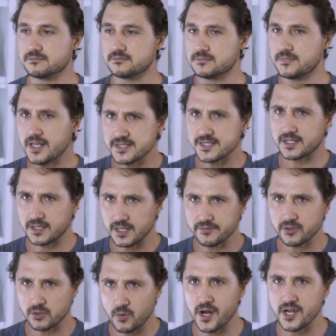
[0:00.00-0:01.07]
That's a
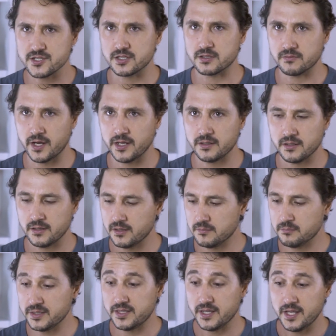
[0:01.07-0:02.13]
clever question, right?
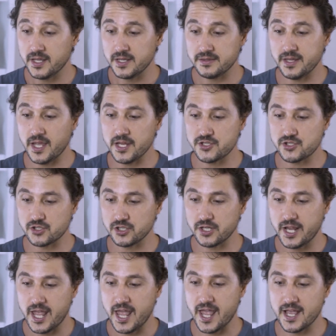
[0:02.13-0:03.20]
But nature
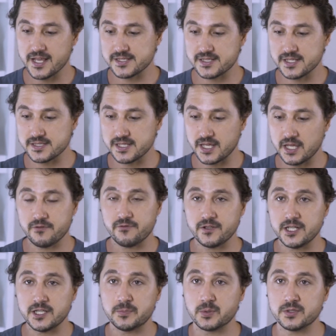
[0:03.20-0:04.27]
has this
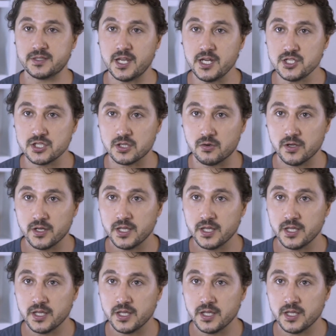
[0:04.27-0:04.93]
infinite potential.